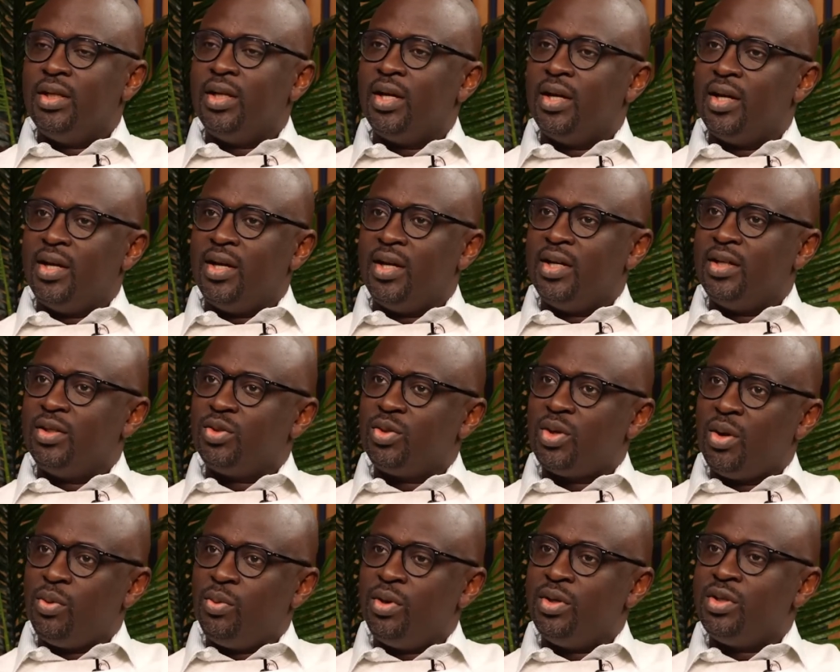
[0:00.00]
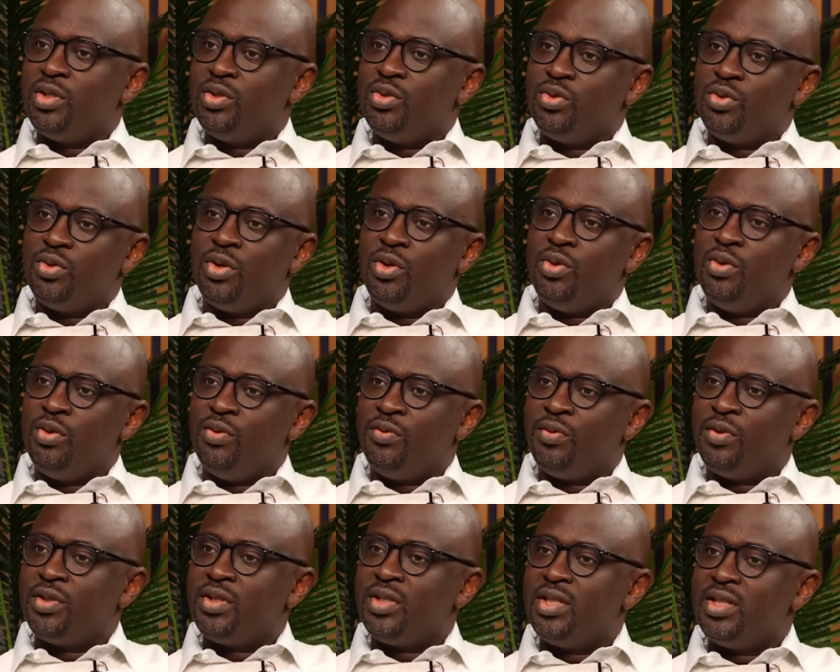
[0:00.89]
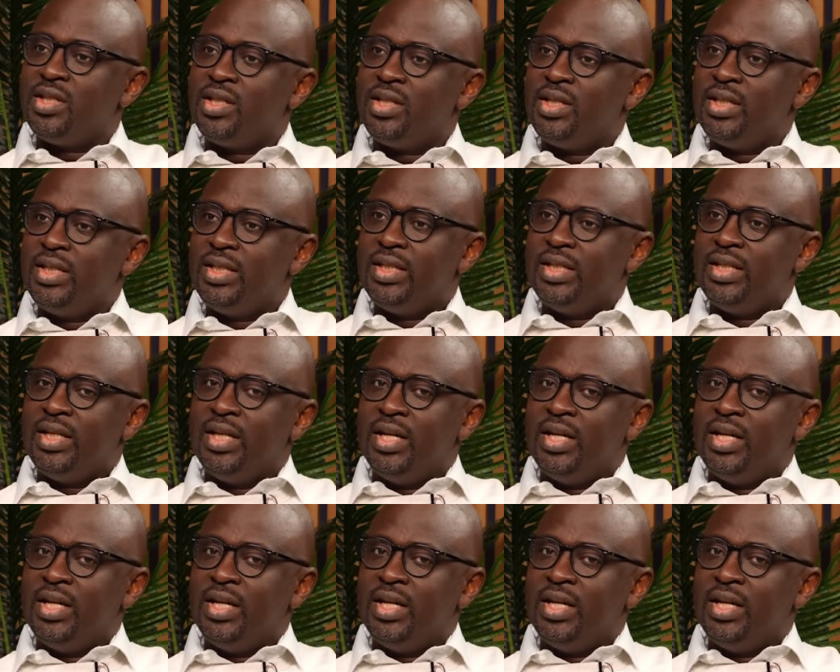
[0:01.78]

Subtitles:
Yeah. So I went into the university.